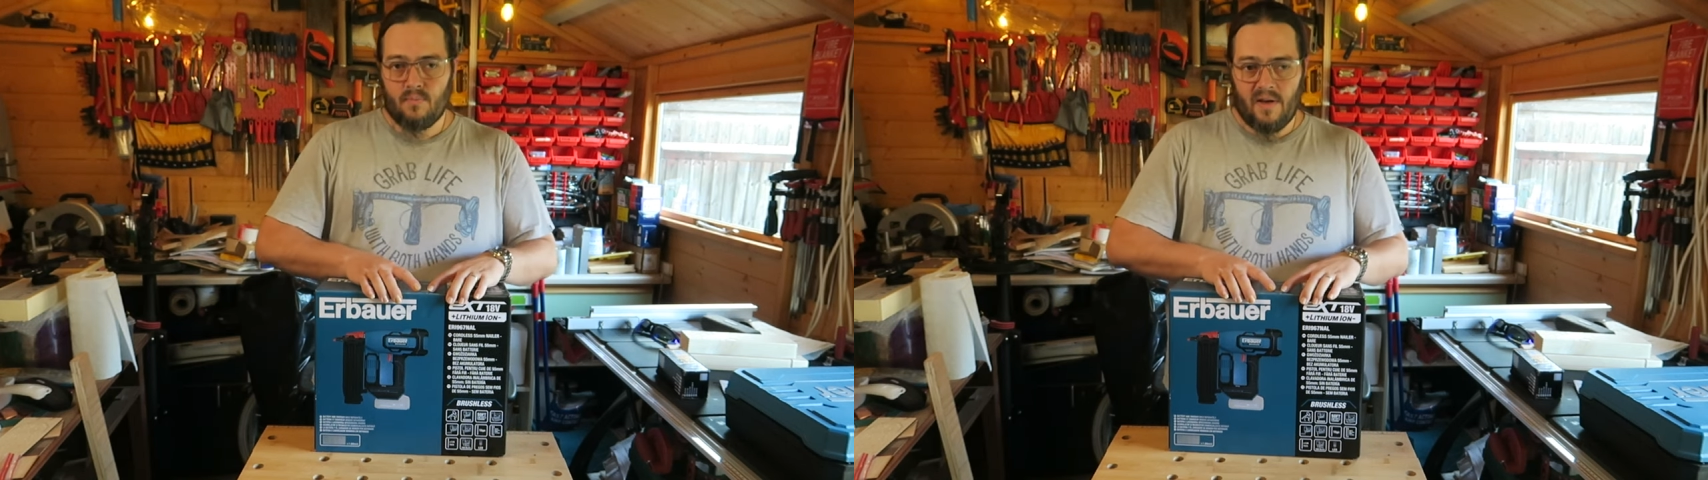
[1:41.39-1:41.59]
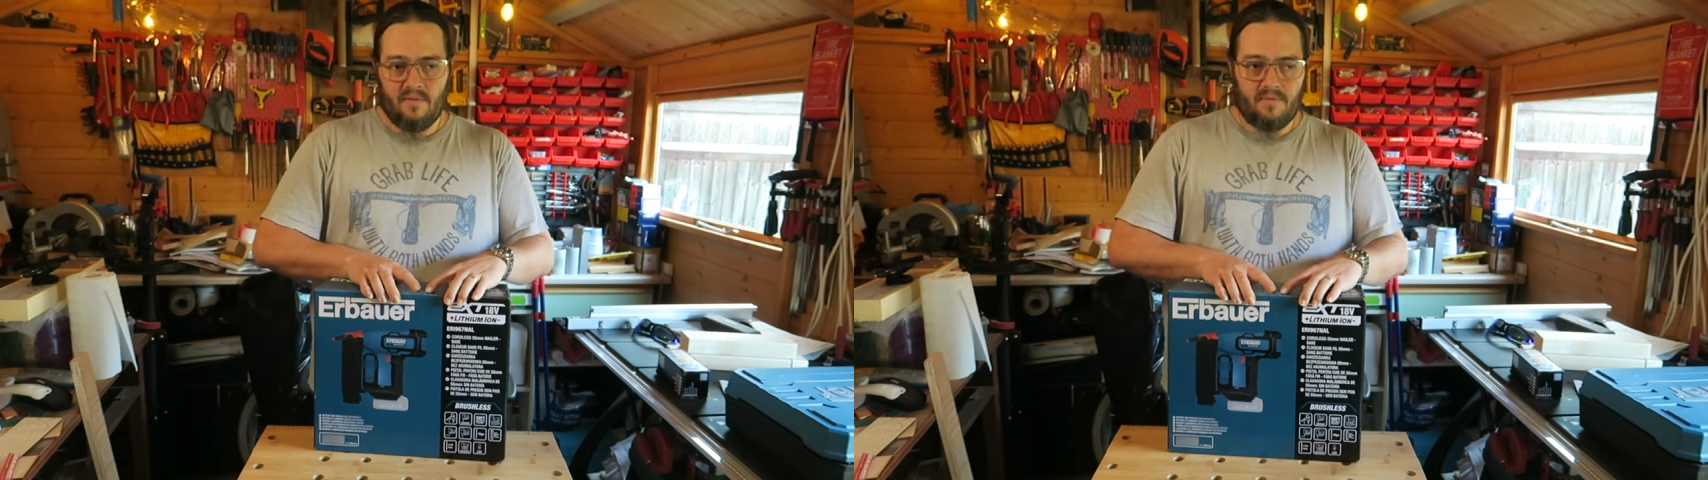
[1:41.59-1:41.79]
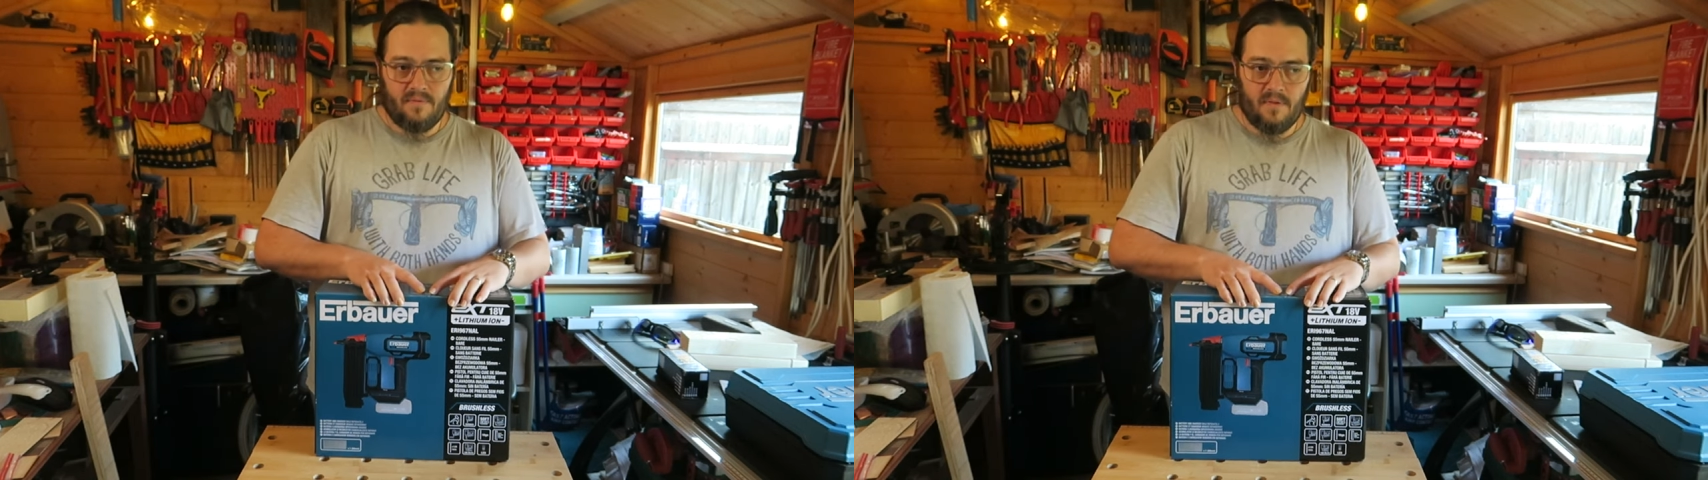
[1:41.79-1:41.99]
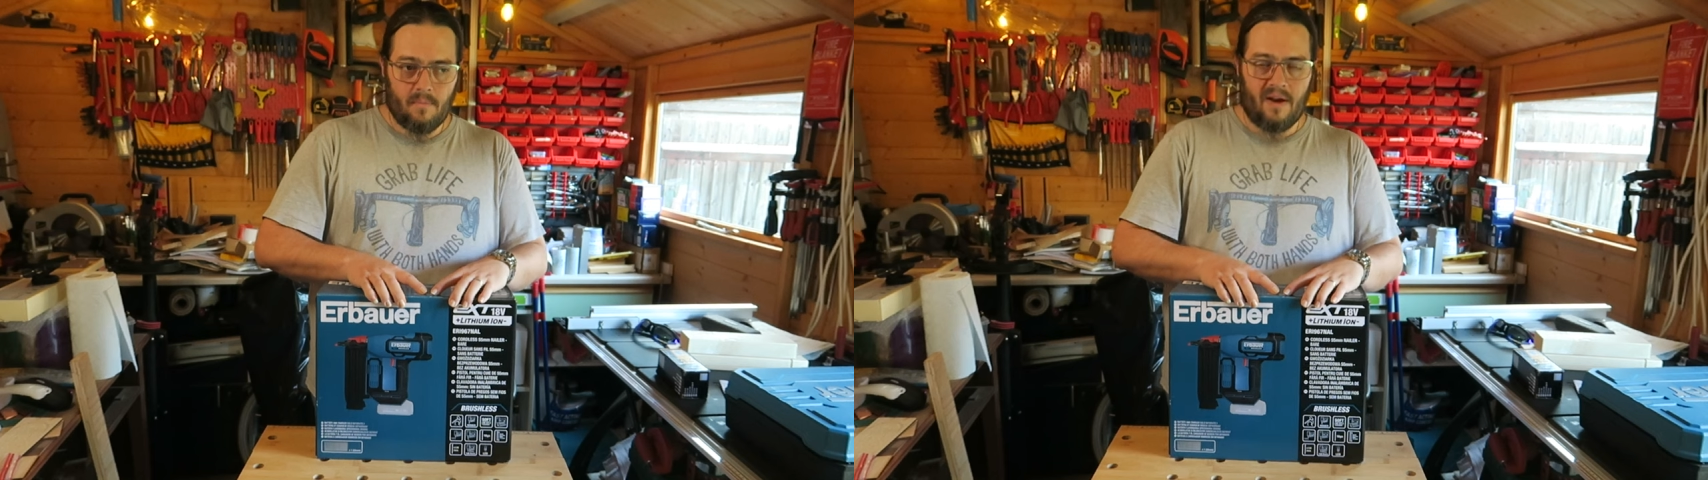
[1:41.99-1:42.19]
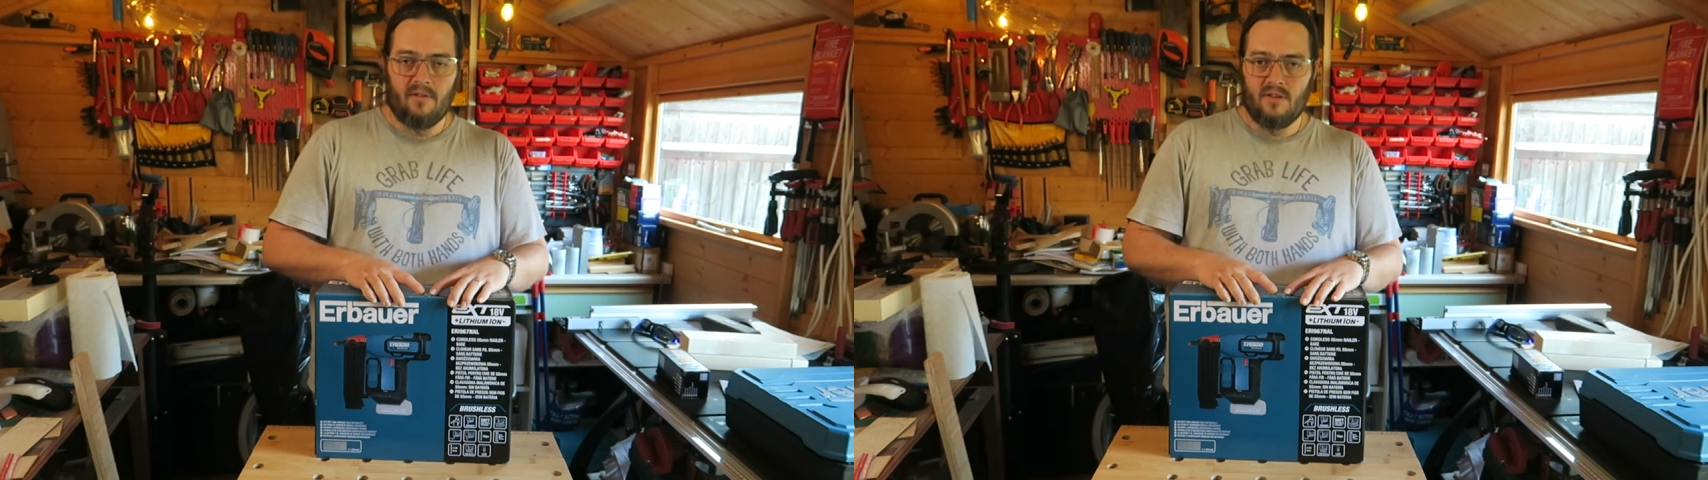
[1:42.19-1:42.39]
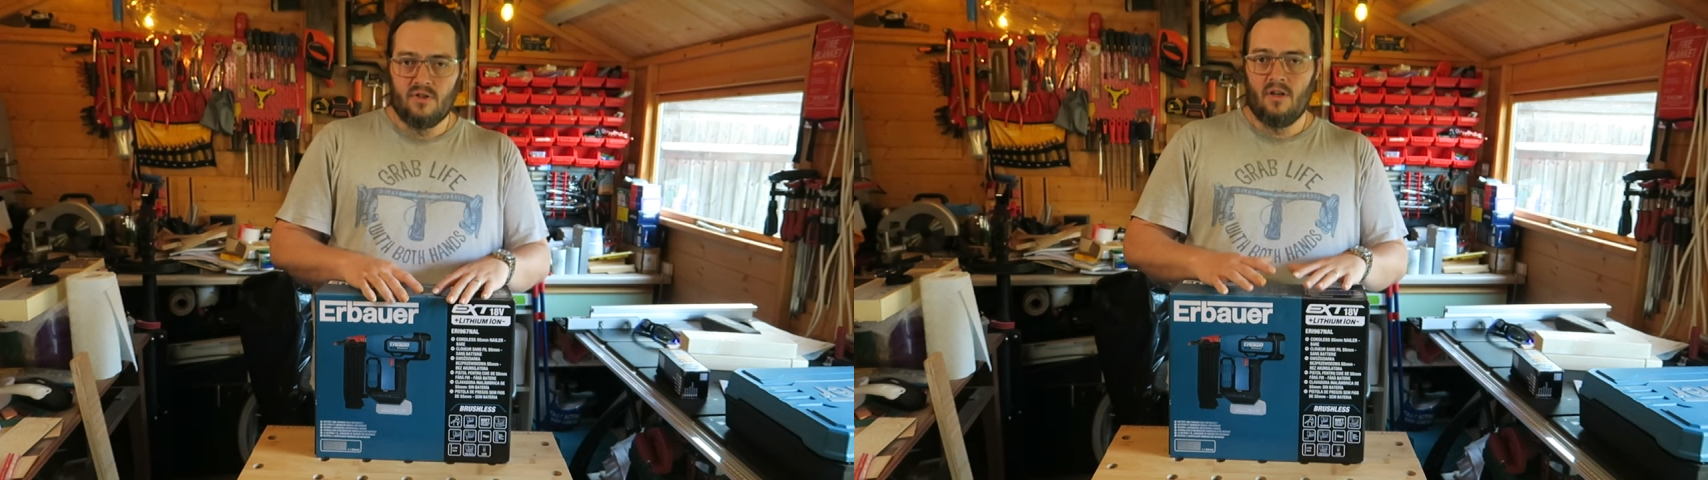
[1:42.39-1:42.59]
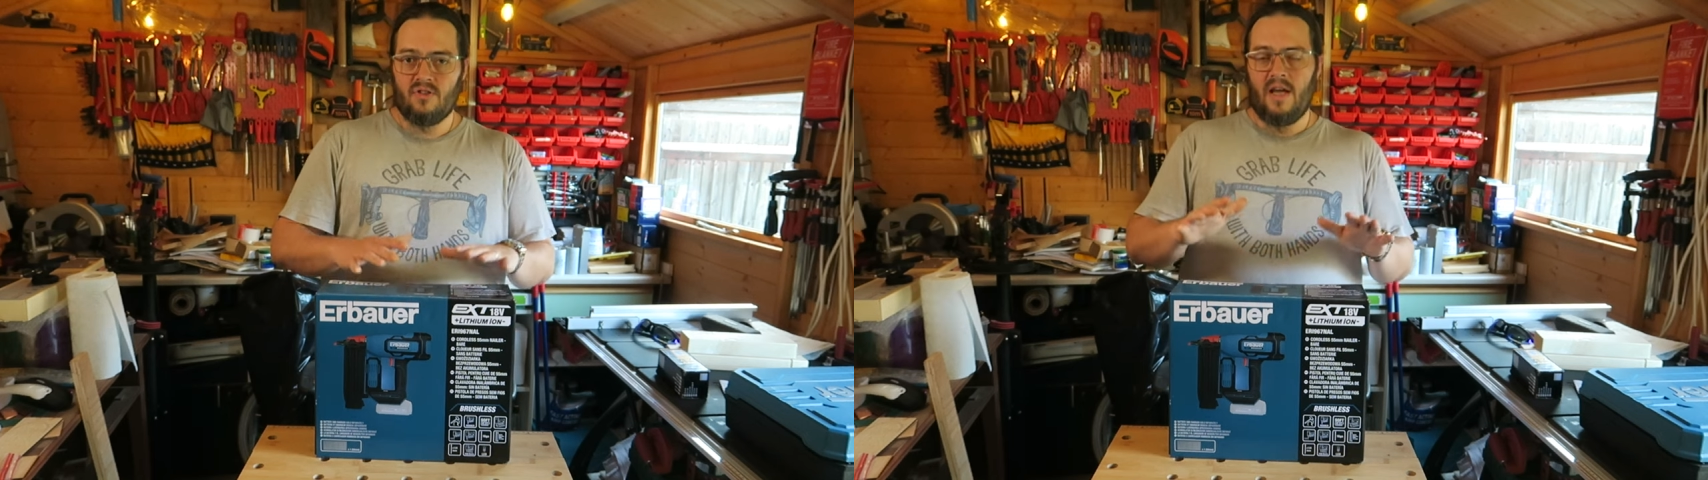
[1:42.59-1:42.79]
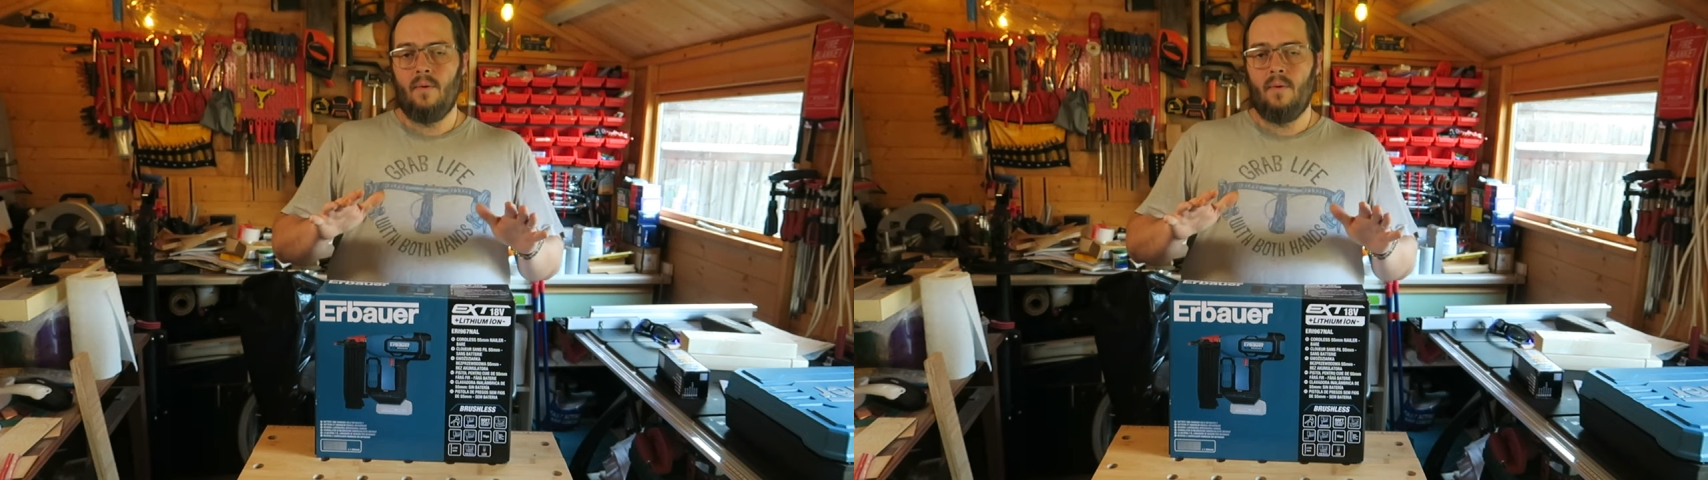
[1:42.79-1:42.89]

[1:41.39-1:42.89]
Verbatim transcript: with the battery and charger,